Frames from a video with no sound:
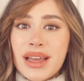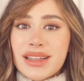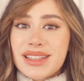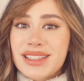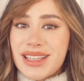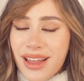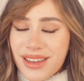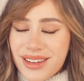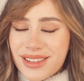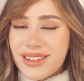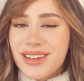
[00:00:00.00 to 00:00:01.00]

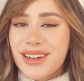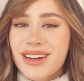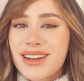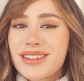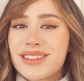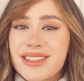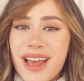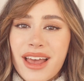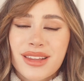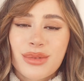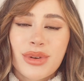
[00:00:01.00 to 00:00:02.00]
cellular
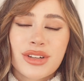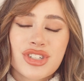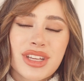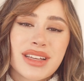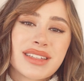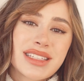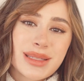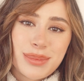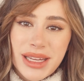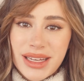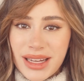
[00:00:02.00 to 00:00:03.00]
death, which can
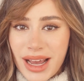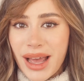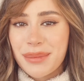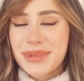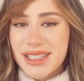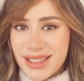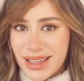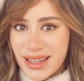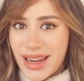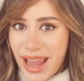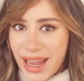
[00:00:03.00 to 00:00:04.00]
speed up
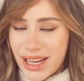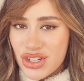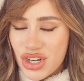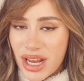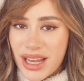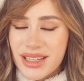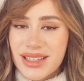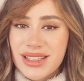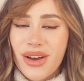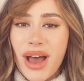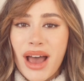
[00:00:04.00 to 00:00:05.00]
skin aging.
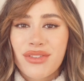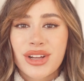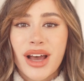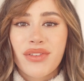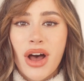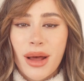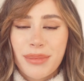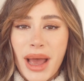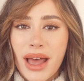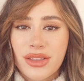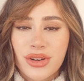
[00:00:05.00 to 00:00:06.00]
So after you have a hot
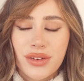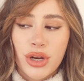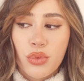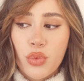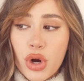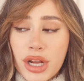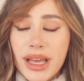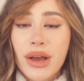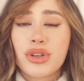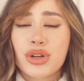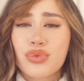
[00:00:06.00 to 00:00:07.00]
bath, or if you work
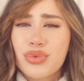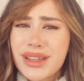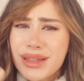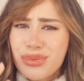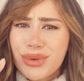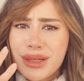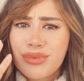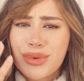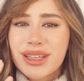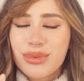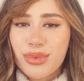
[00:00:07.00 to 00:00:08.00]
out and you're
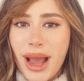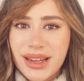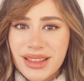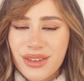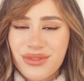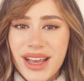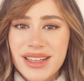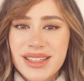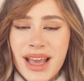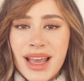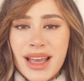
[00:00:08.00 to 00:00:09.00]
really red in the face,